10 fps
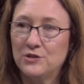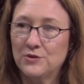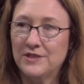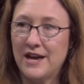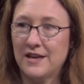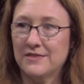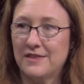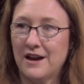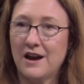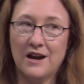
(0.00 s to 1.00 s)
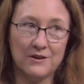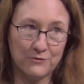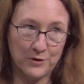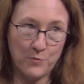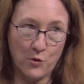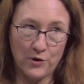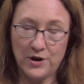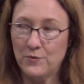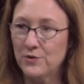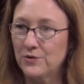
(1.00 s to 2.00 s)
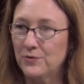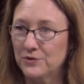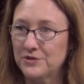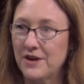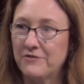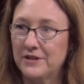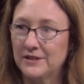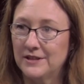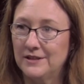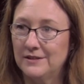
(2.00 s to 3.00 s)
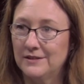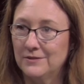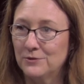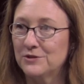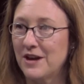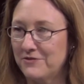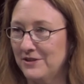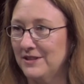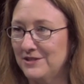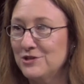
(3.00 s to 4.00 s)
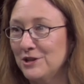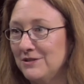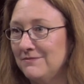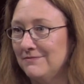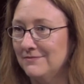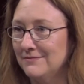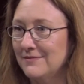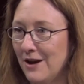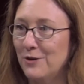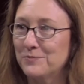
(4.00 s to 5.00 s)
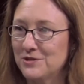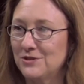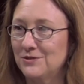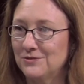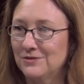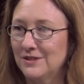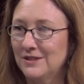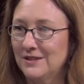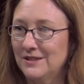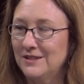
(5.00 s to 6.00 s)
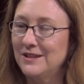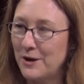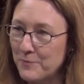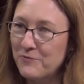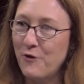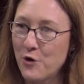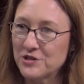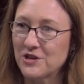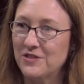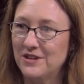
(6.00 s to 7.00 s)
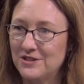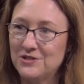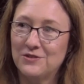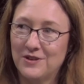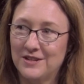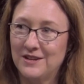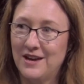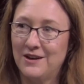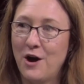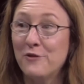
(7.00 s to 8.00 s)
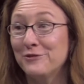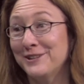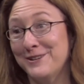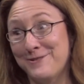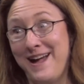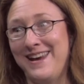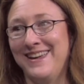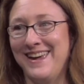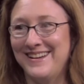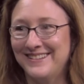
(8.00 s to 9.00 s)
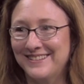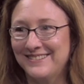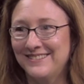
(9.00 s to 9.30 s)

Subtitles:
doing that kind of reporting will definitely should help to, focus on the issue and hopefully eradicate it a little.